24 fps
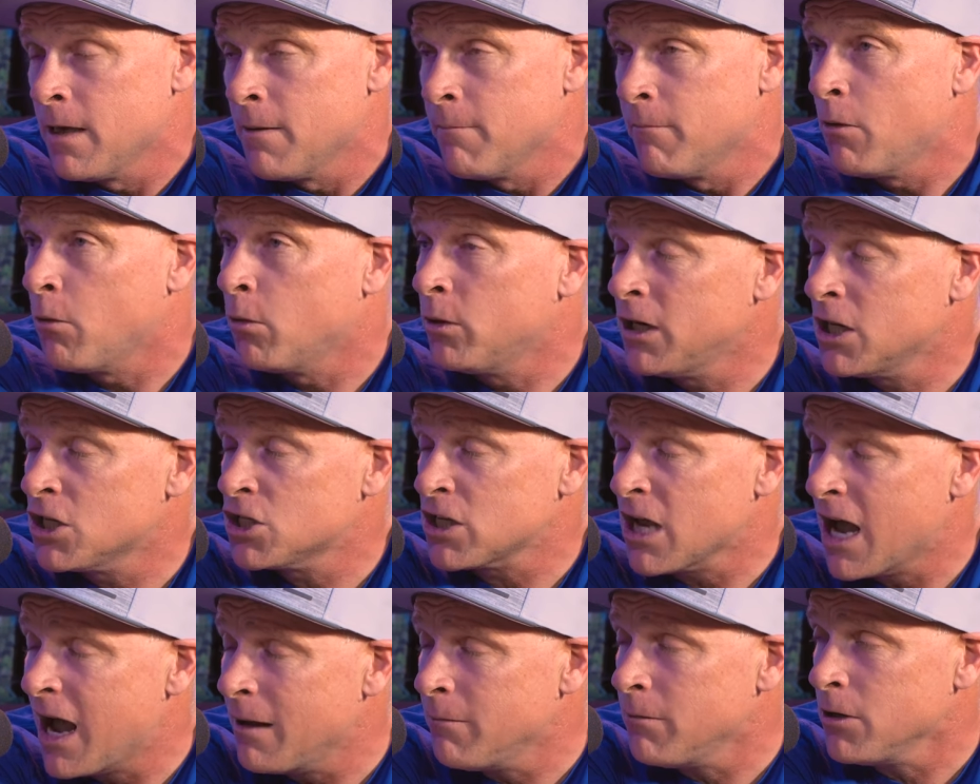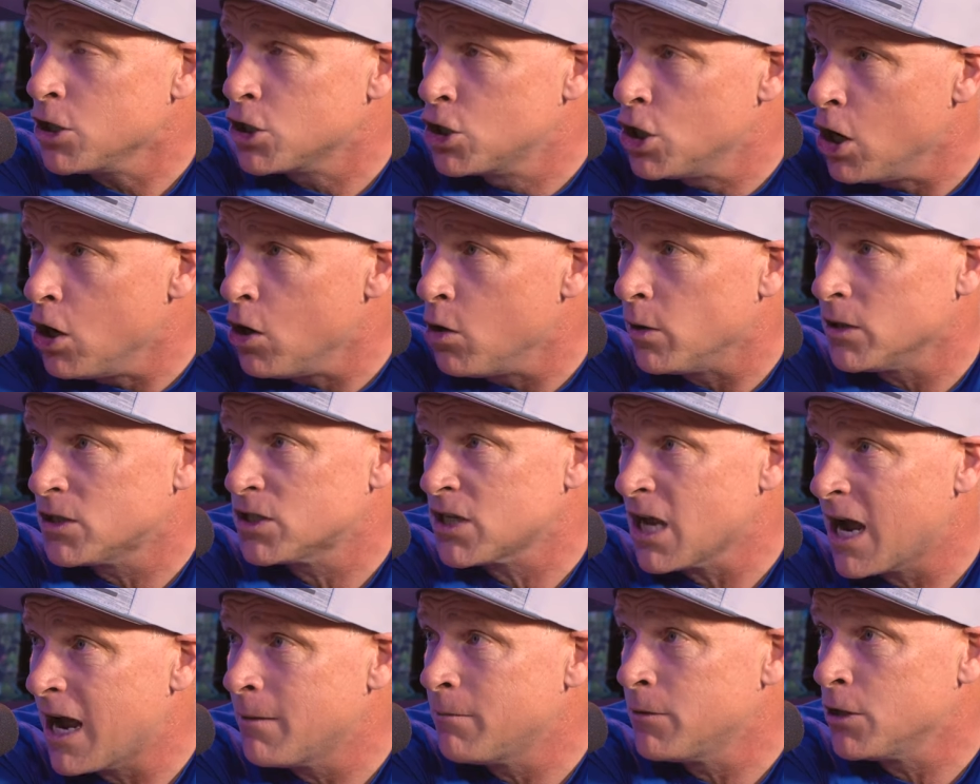But when it's time to go, it's
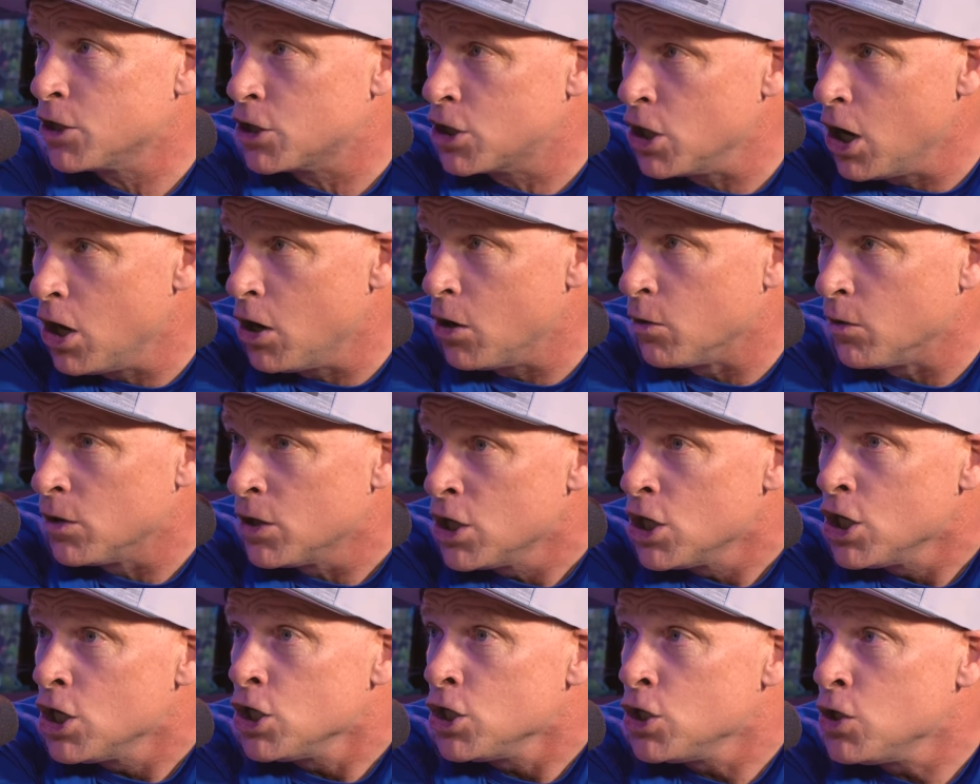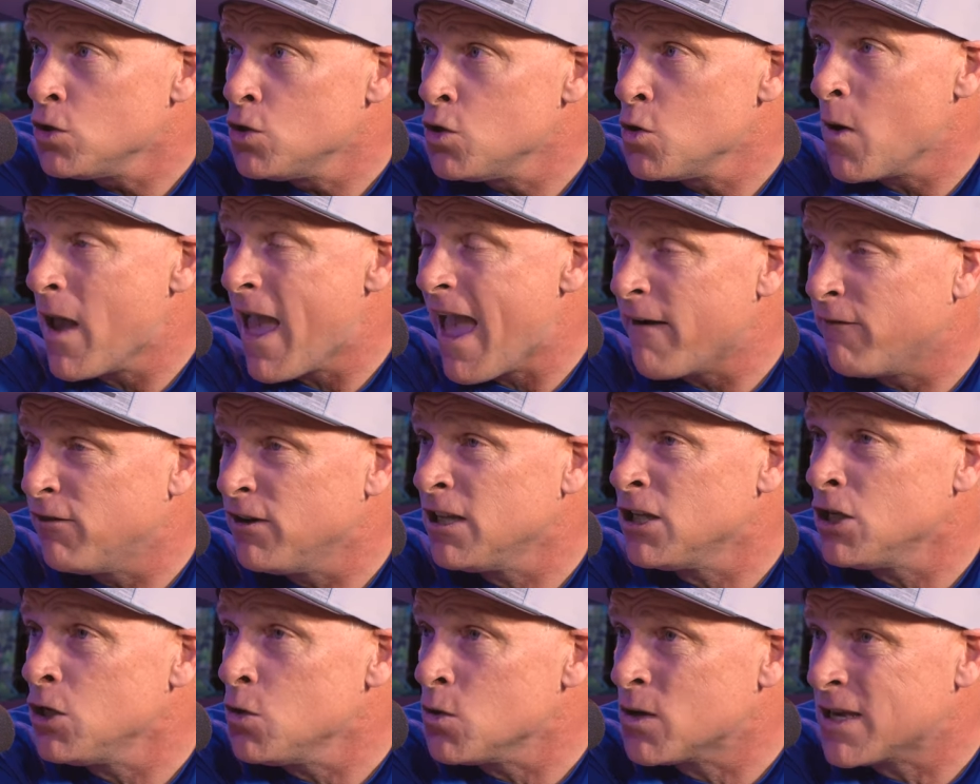time to go. You do
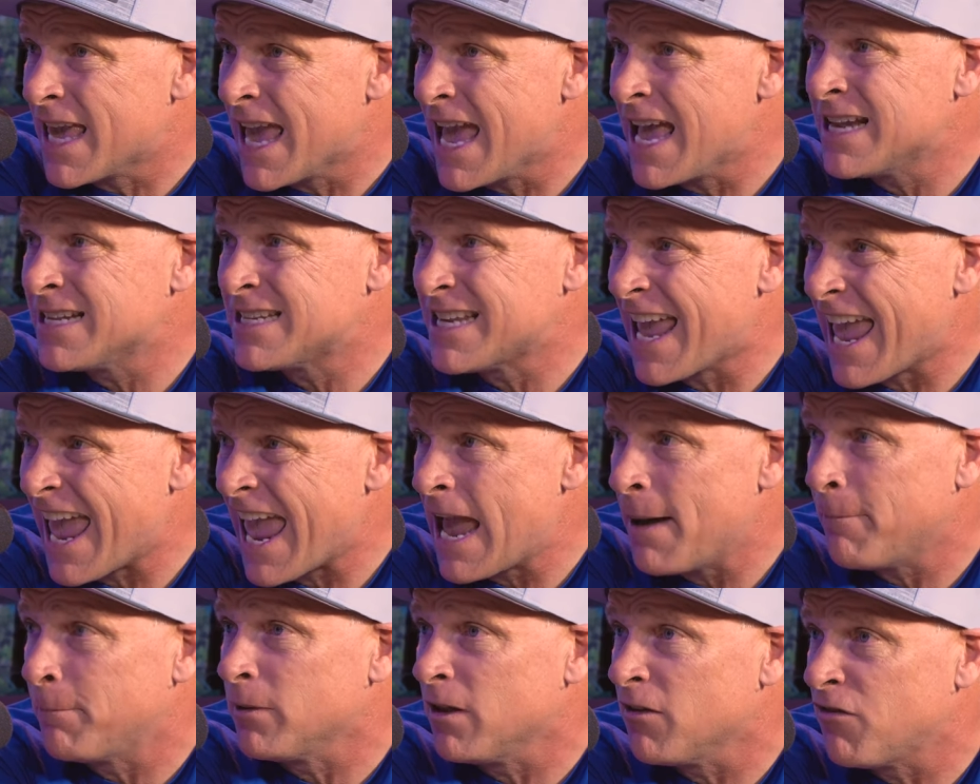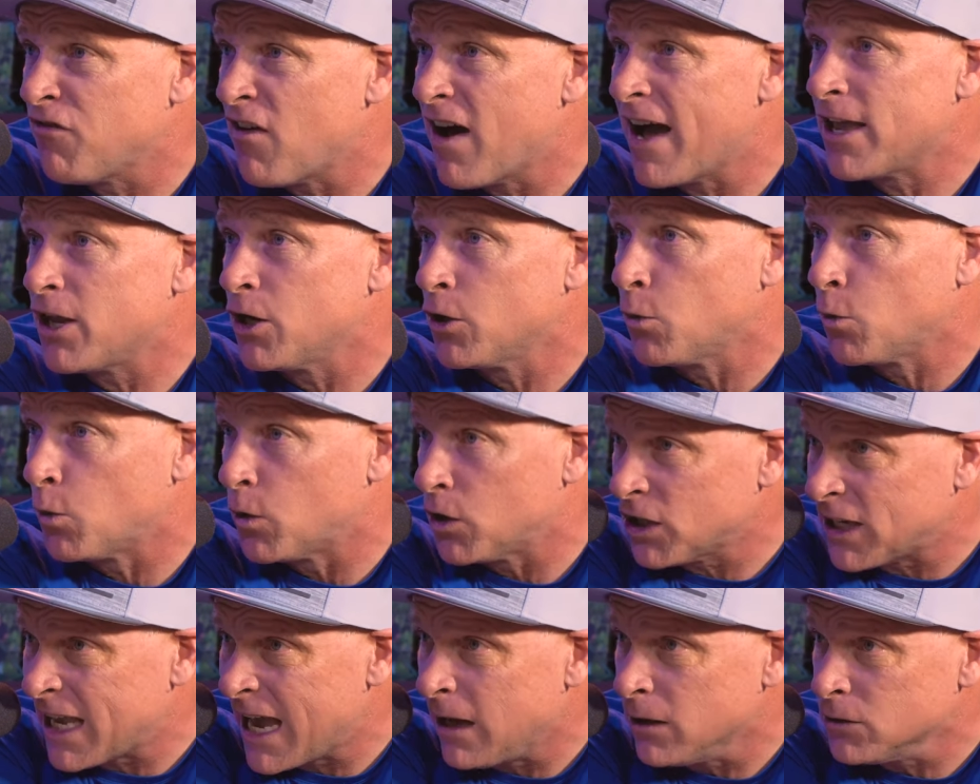everything you can to amplify your
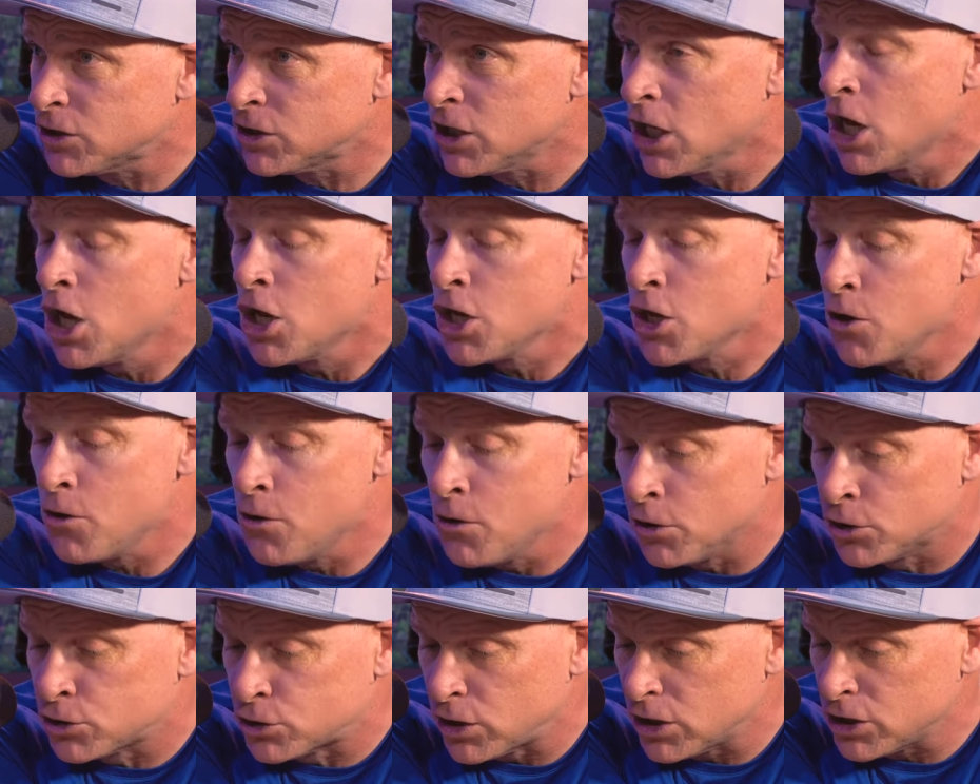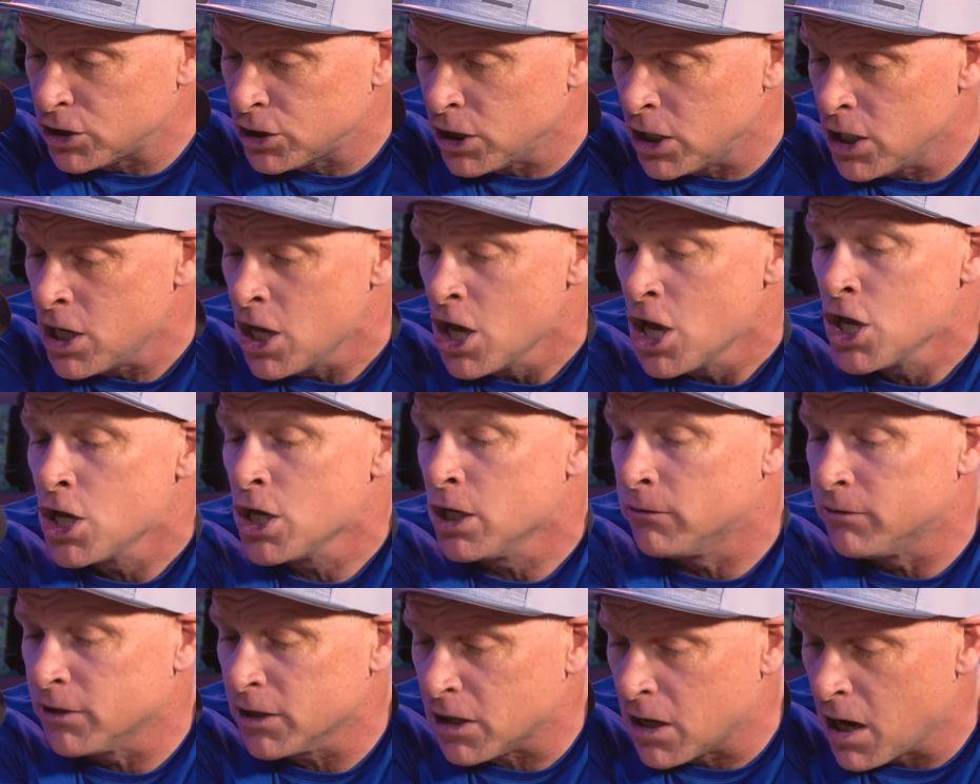workouts, your nutrition,
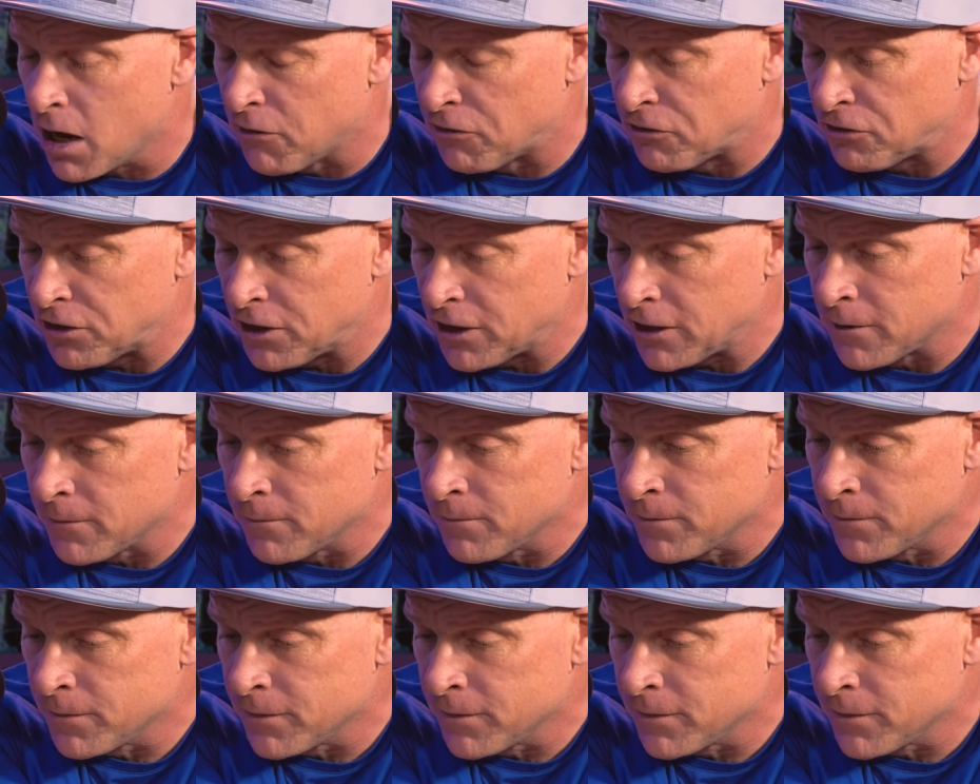your recovery.